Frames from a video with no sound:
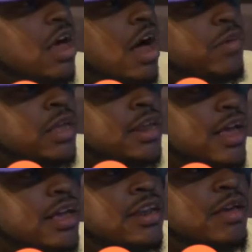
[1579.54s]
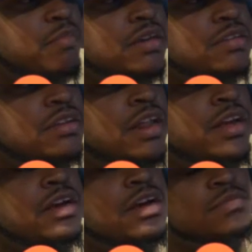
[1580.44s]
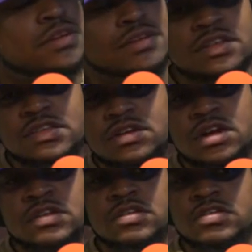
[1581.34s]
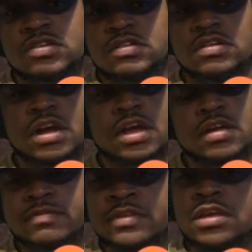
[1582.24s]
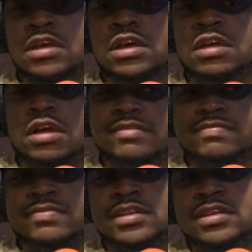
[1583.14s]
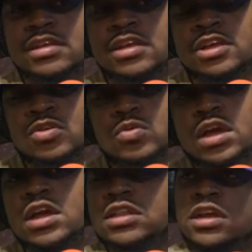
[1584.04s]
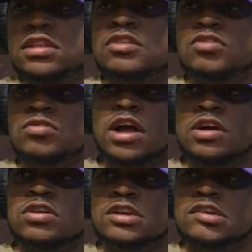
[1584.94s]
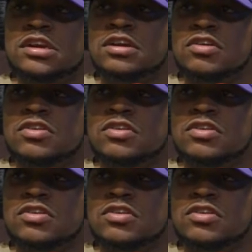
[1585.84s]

I mean, they basically I tell chicks like, hey, you can't think that you're not gonna get cheated on.